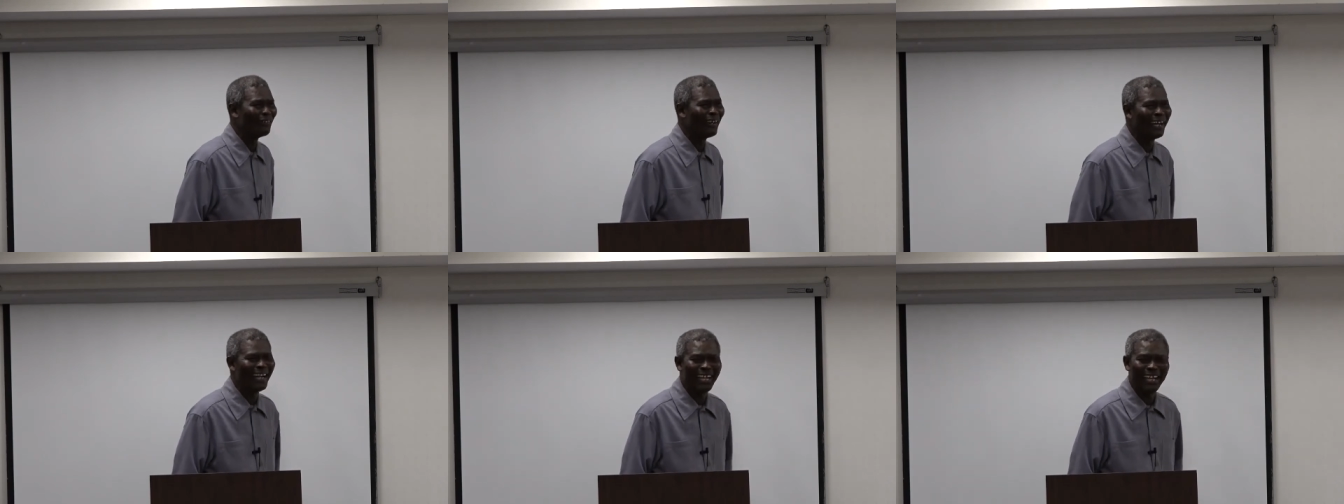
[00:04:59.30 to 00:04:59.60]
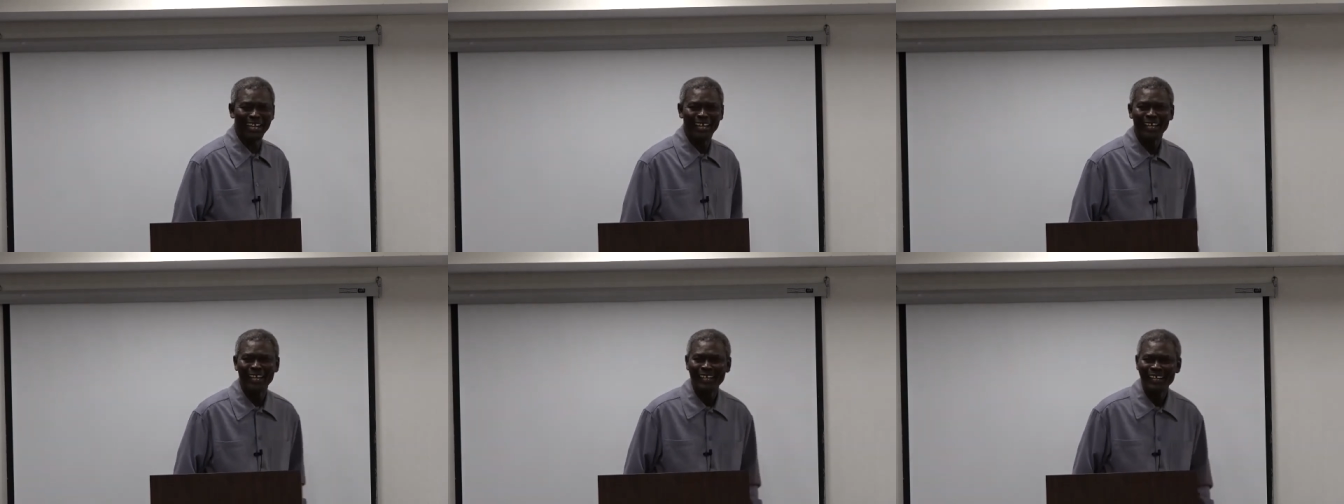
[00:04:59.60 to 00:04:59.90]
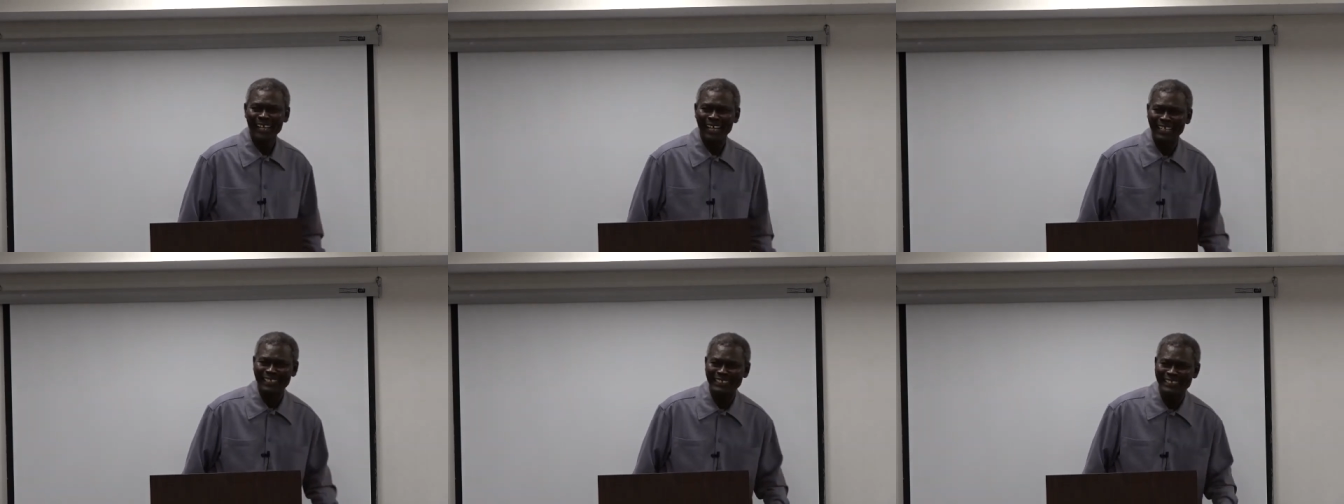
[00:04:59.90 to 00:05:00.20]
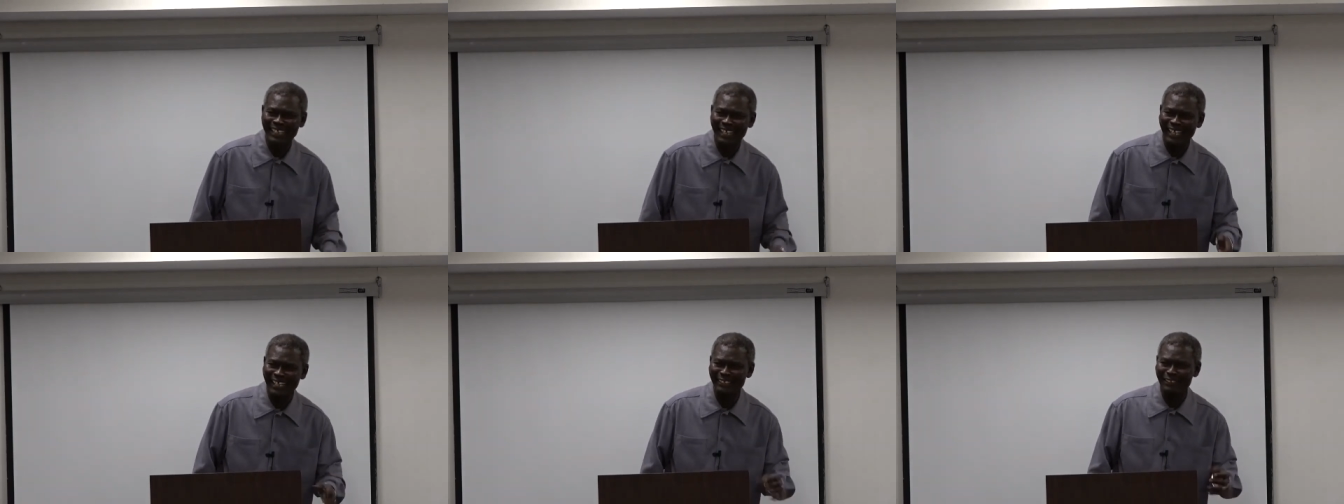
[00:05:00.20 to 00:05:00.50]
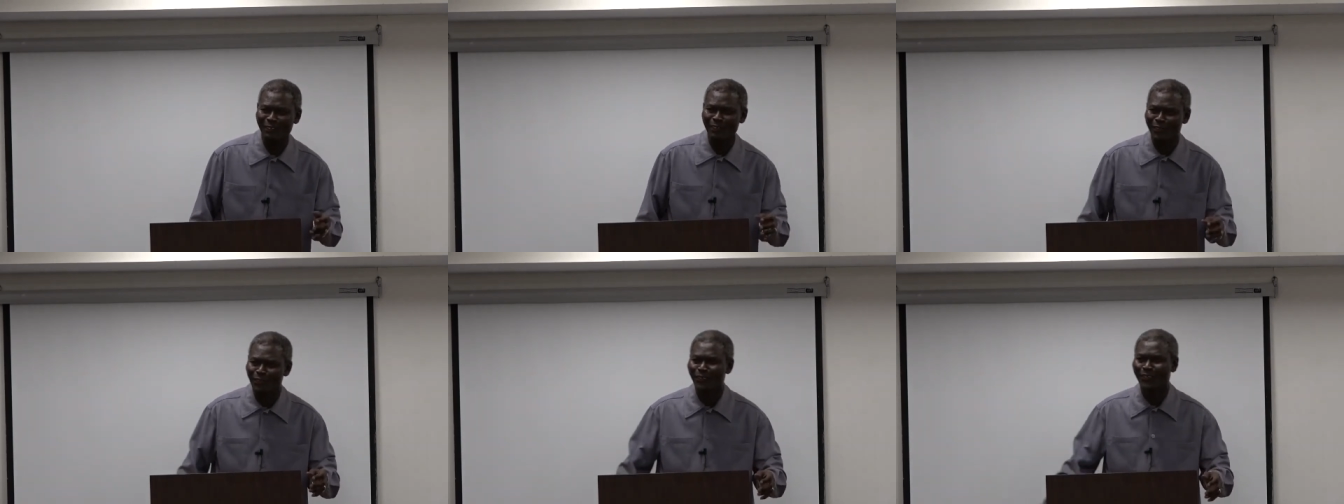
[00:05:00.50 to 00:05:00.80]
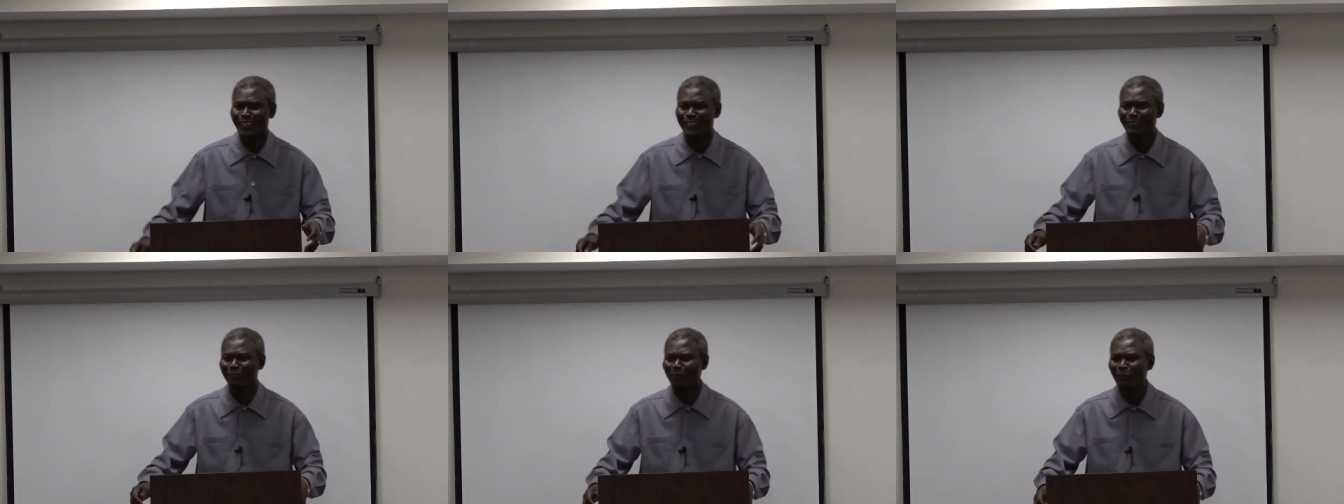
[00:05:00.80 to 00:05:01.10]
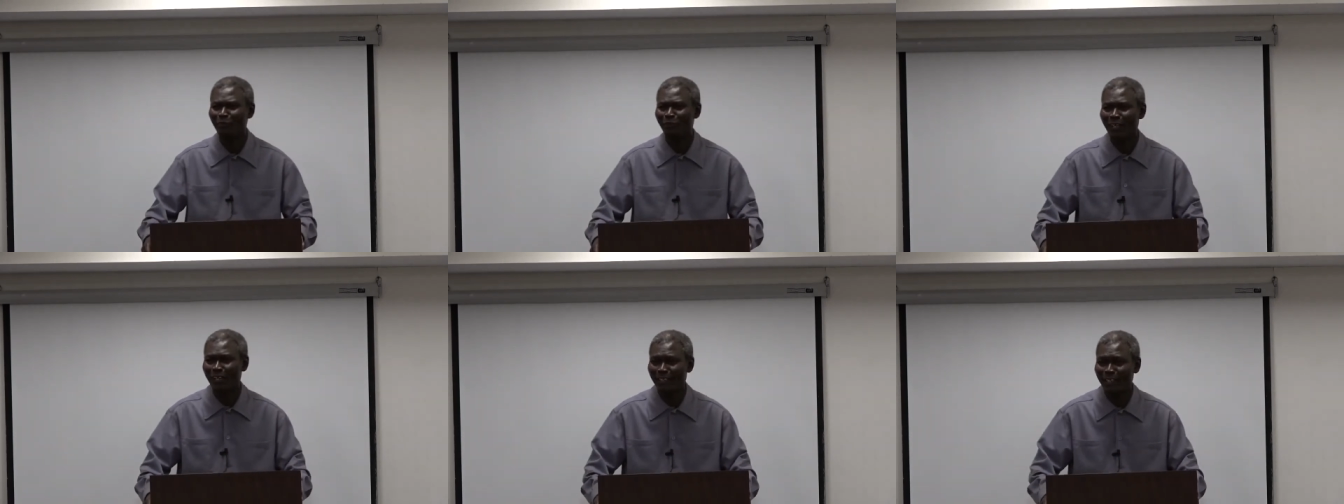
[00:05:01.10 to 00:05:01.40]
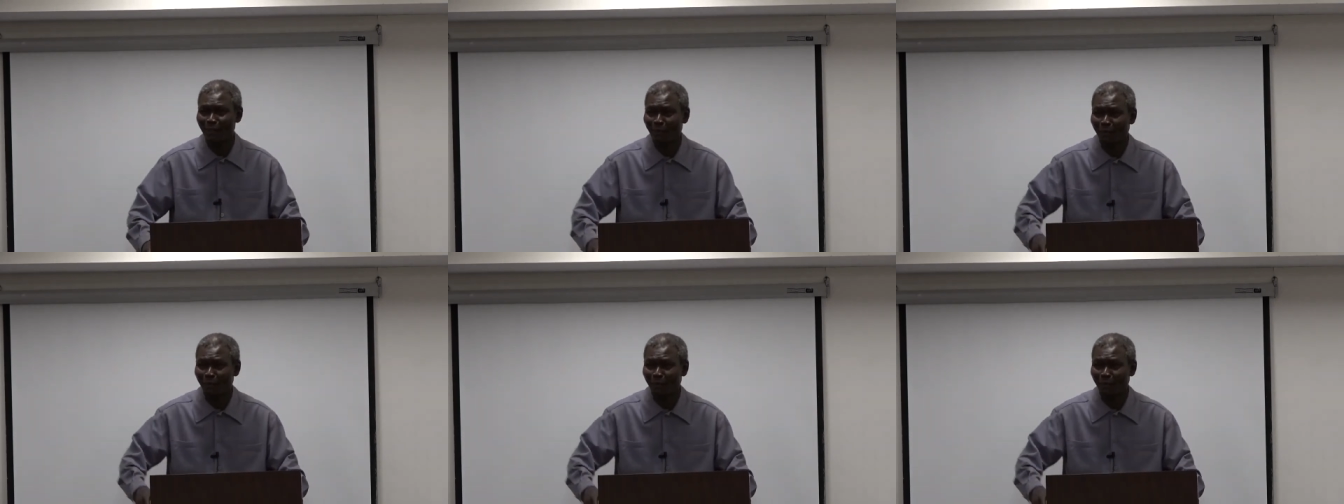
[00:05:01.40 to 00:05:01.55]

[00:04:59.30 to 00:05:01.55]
The crooked people, they are